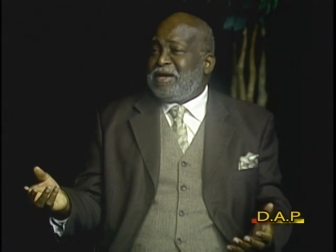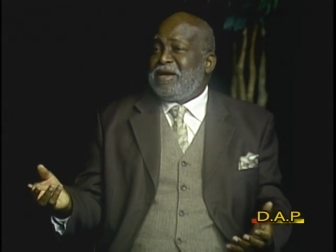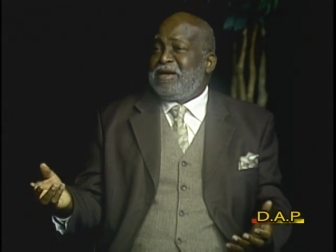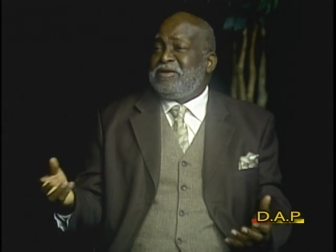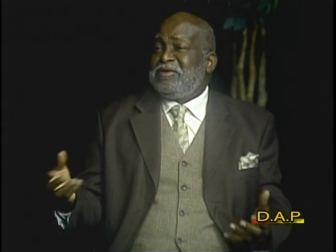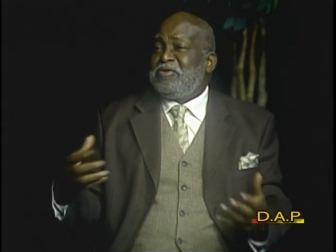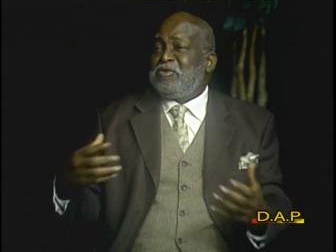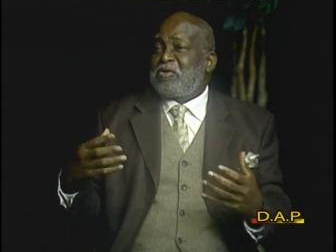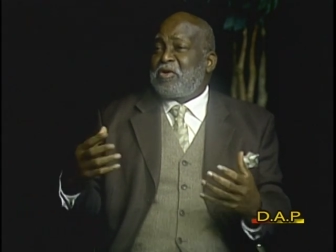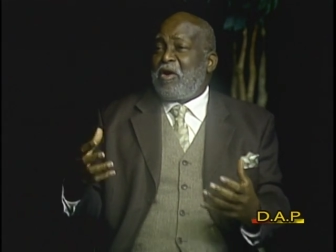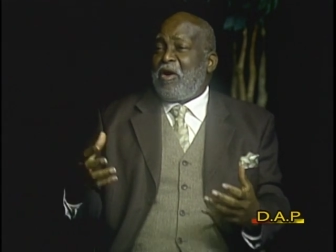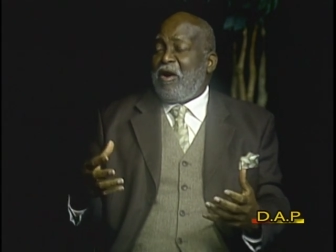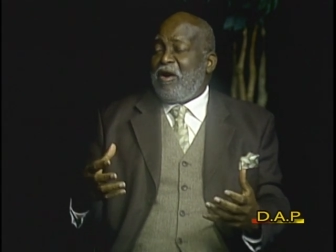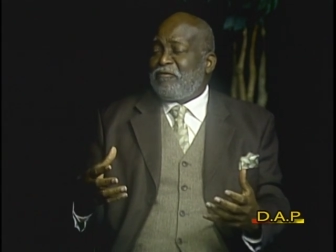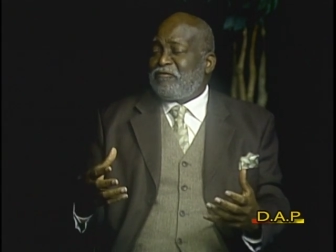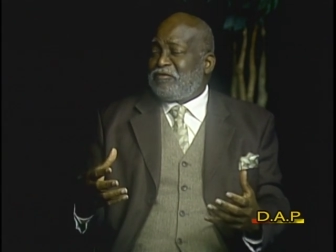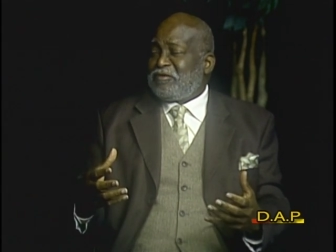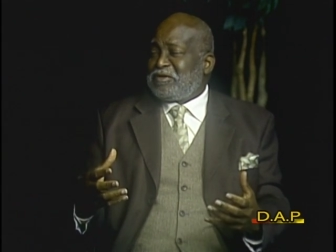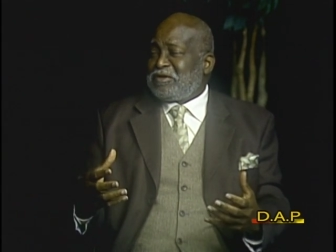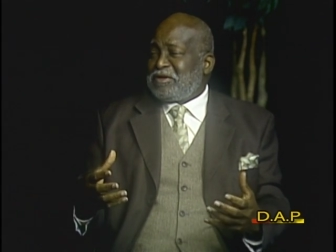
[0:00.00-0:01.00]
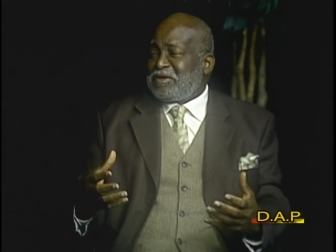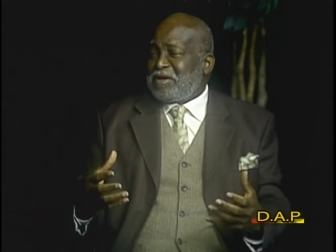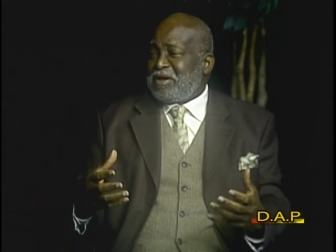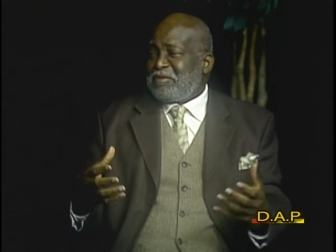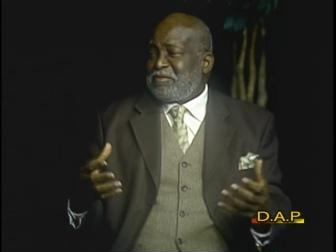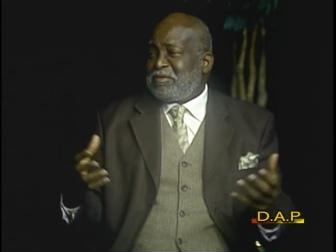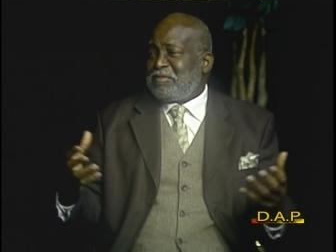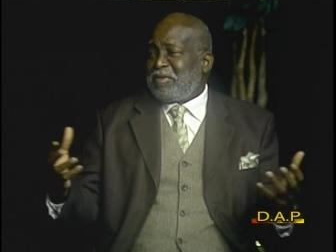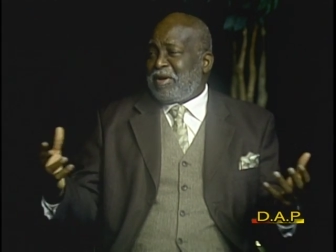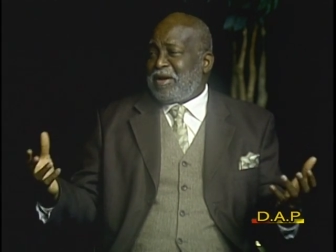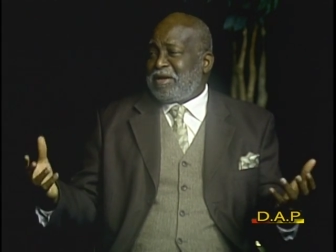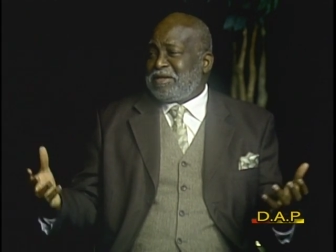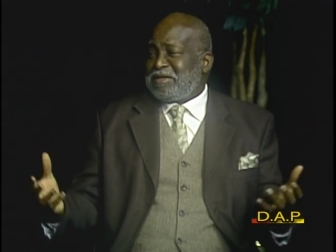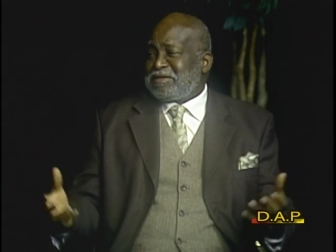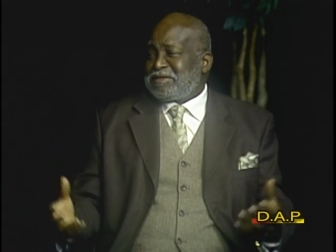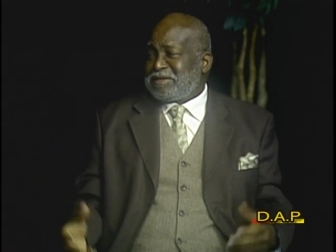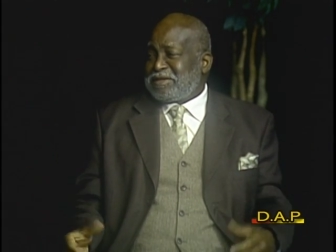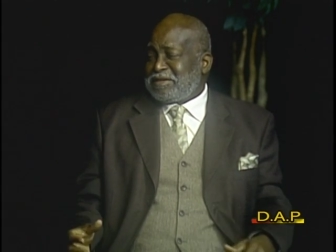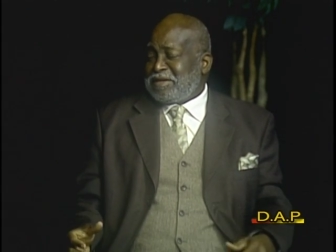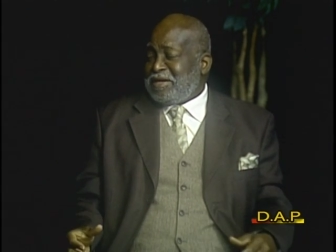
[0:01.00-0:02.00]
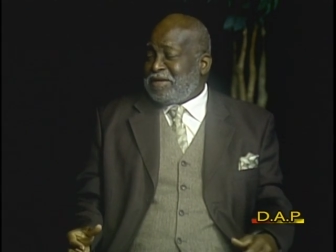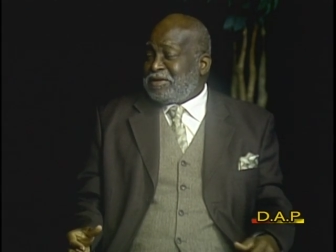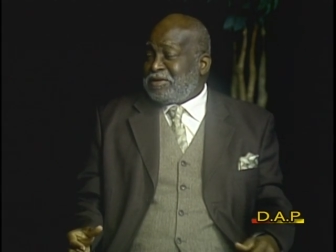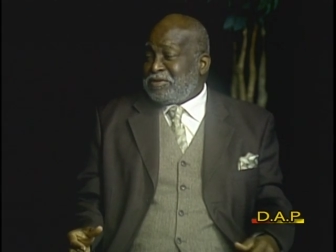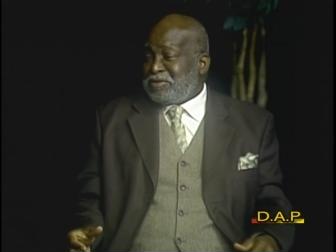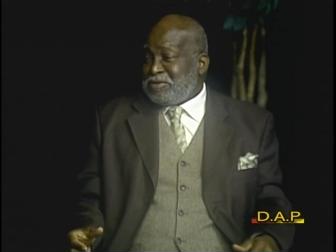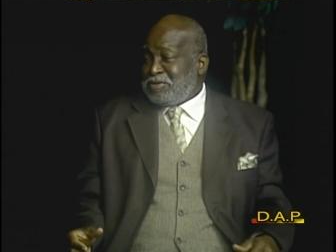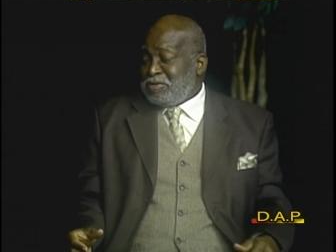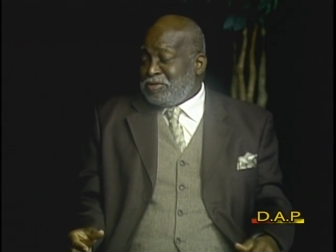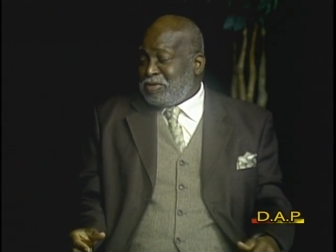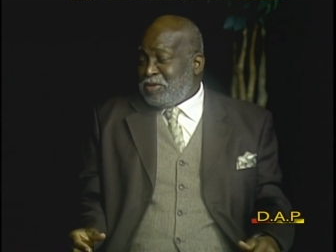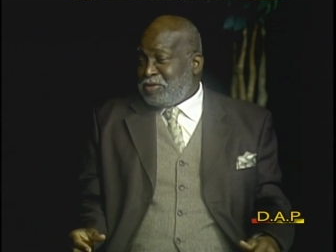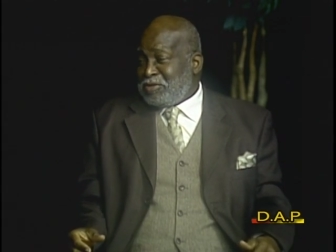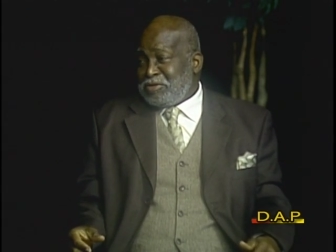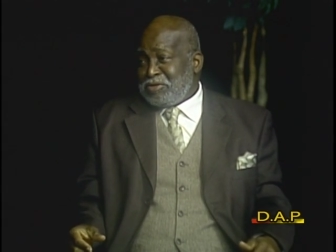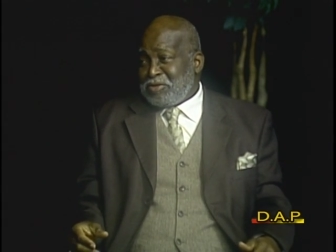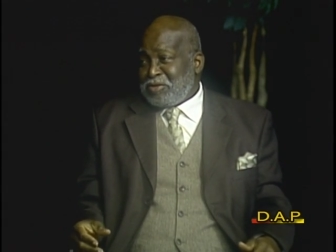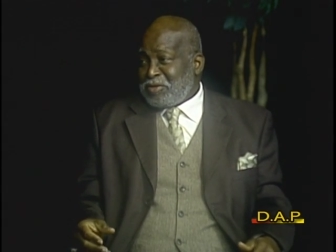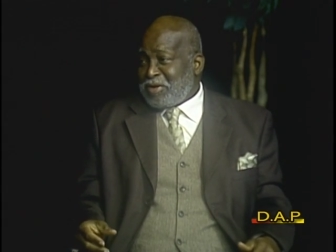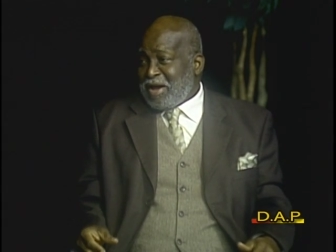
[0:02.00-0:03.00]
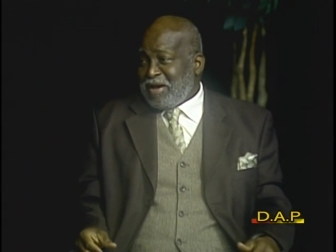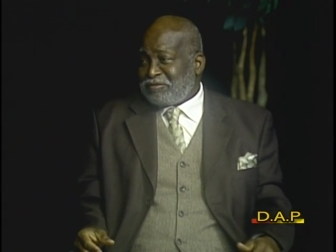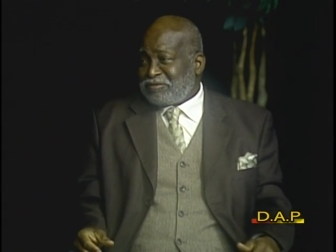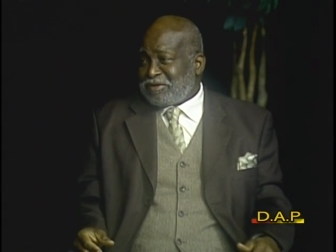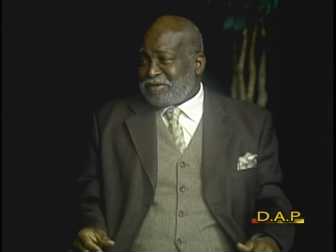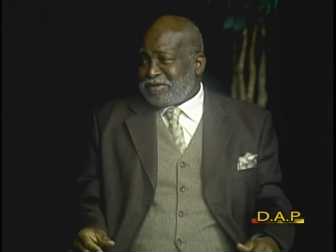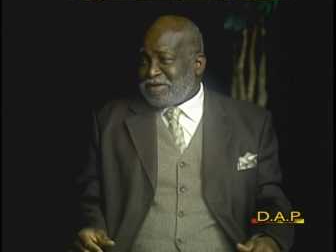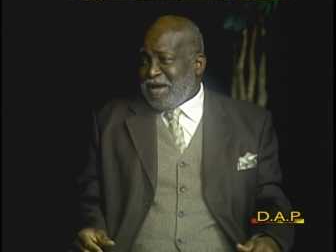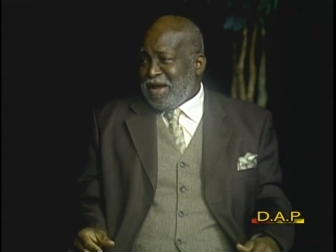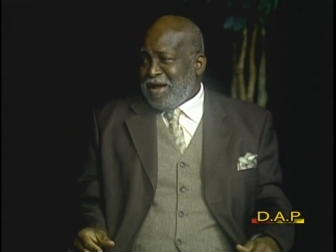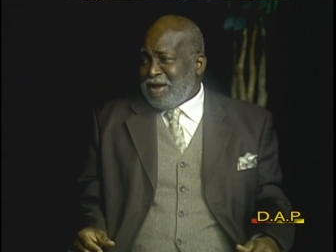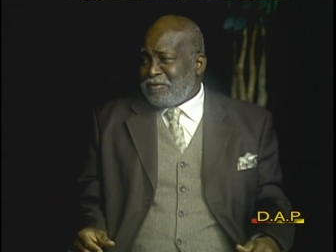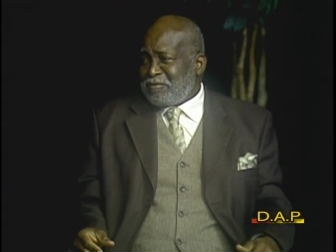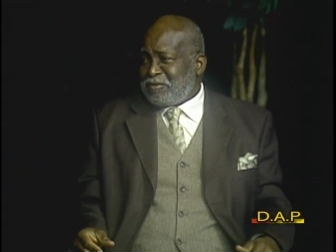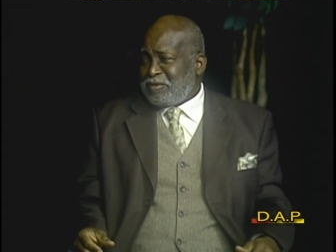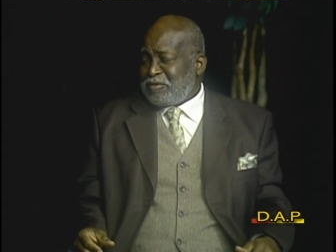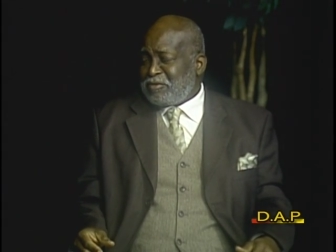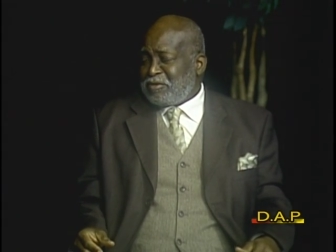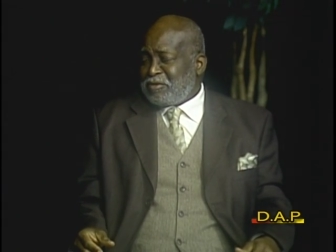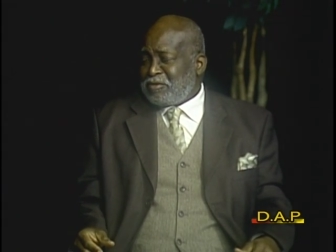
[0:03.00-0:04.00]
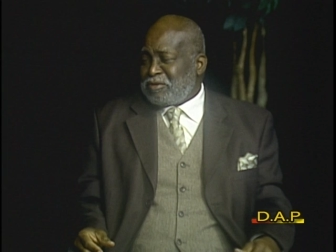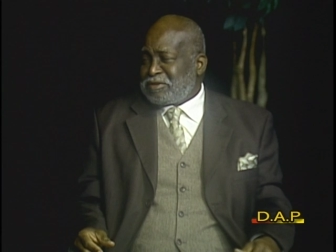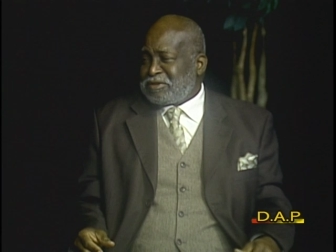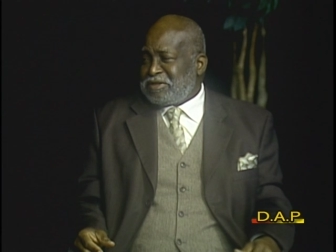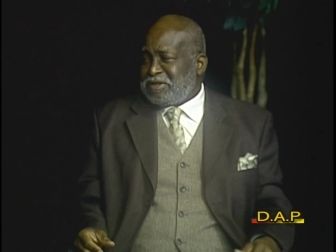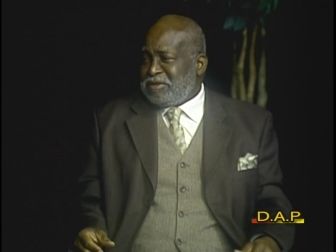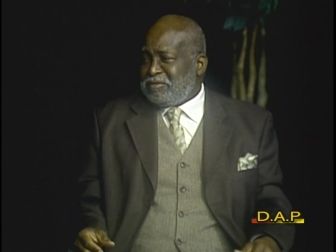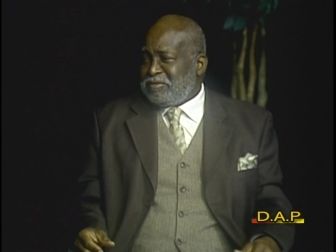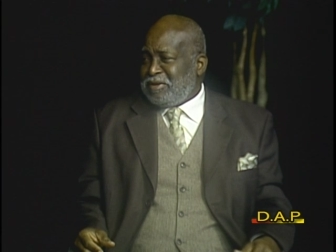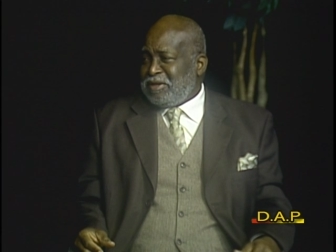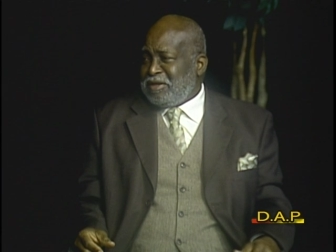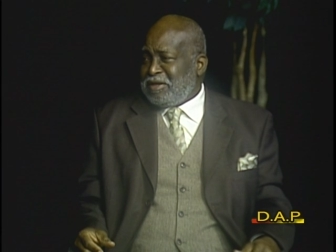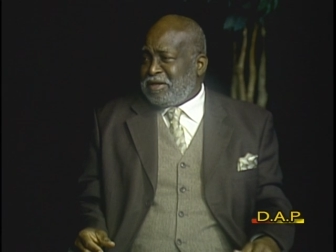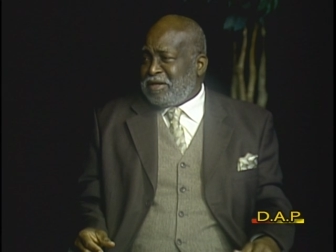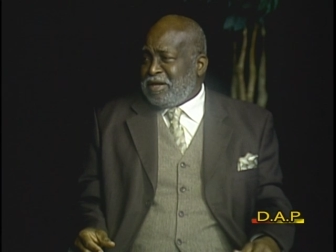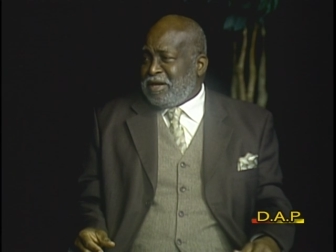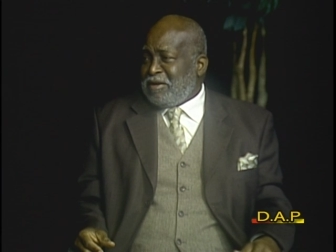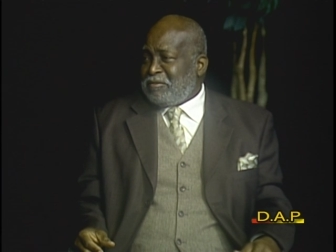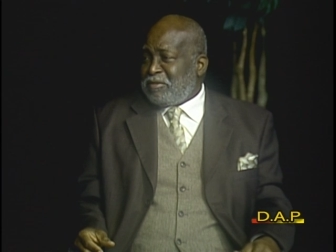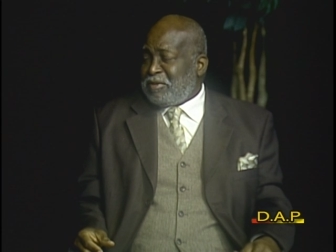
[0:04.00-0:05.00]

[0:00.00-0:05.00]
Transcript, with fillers: and you coughing, and everybody's uh, you, you know you don't have to die with, with, with, TB,